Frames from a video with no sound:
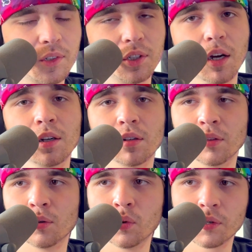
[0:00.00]
Shocker,
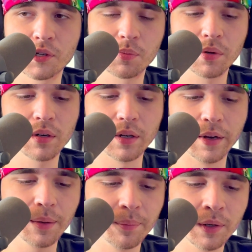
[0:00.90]
the worst spirit
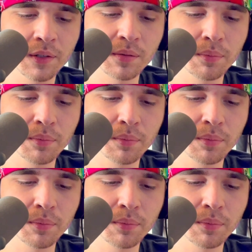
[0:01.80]
nightmare doesn't